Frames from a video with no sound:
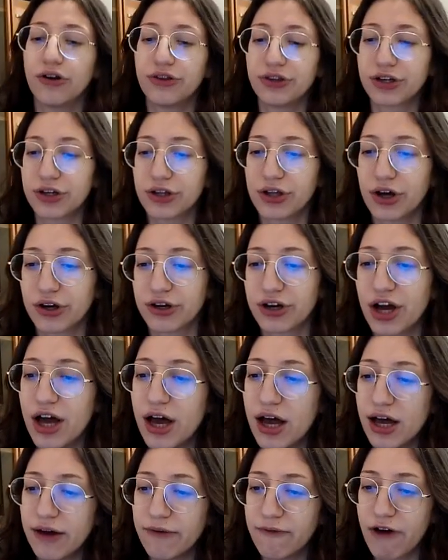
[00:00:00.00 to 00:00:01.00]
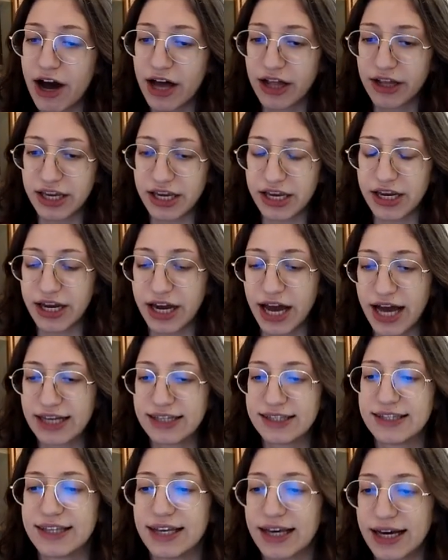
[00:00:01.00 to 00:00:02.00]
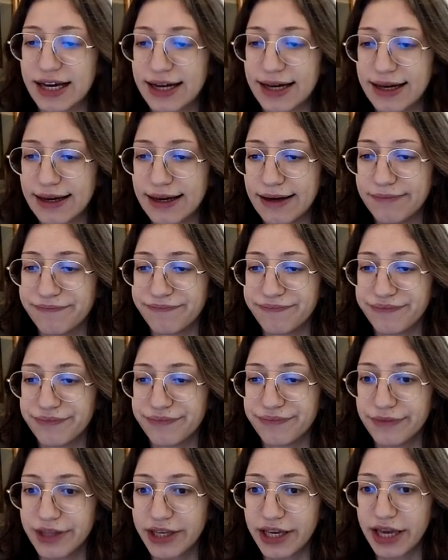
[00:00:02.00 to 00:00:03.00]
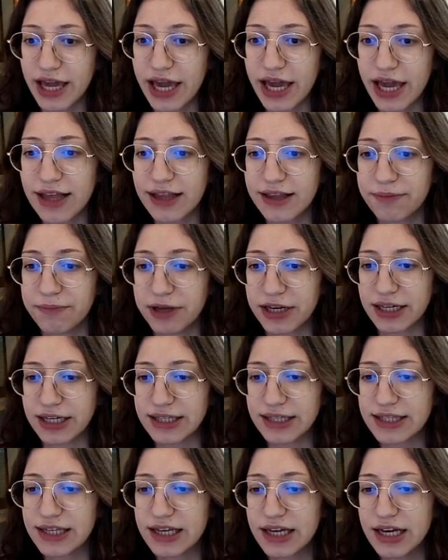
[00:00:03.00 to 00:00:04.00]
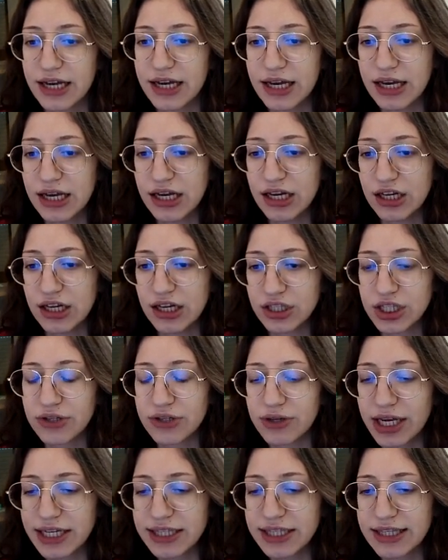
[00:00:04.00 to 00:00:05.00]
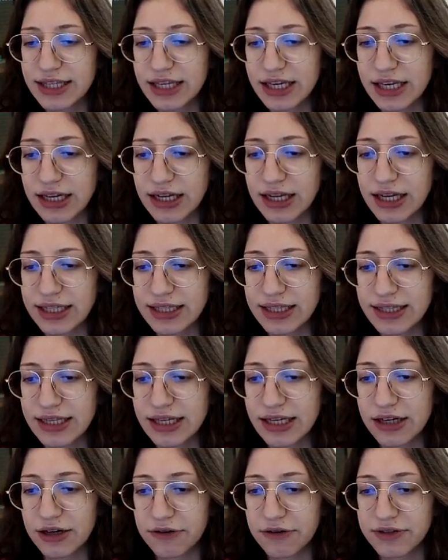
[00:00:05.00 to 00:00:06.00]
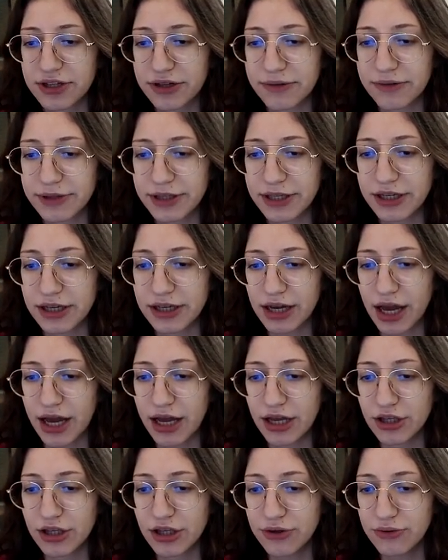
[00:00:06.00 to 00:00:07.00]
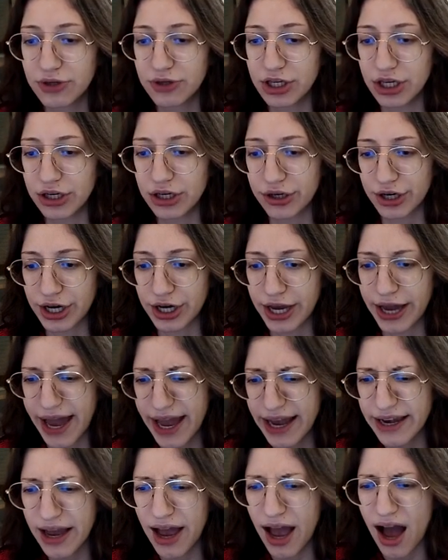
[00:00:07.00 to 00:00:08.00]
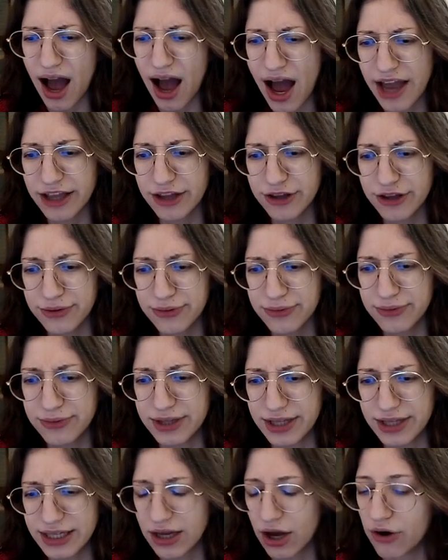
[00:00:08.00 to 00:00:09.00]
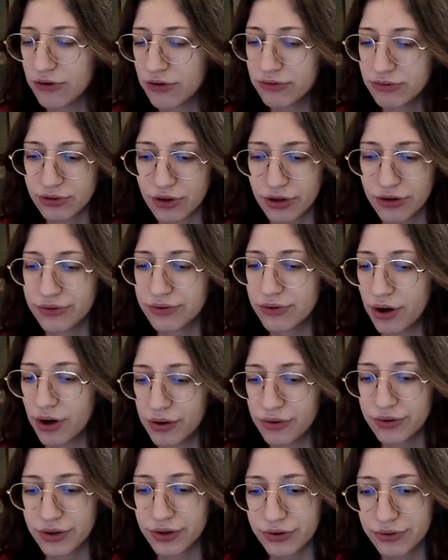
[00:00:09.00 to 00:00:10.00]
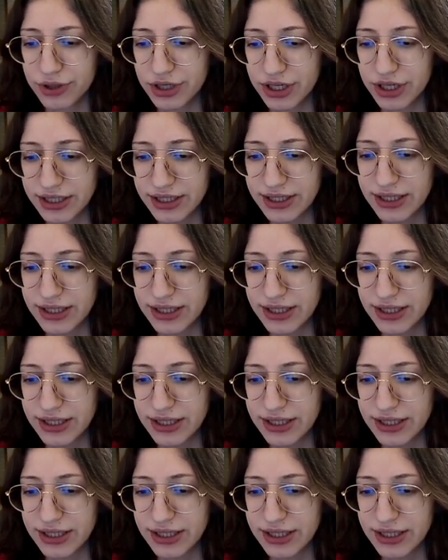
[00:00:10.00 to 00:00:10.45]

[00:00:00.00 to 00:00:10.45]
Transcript: on the clock, while he has 8 minutes. So let's think of something new here. Can I do this? Oh no,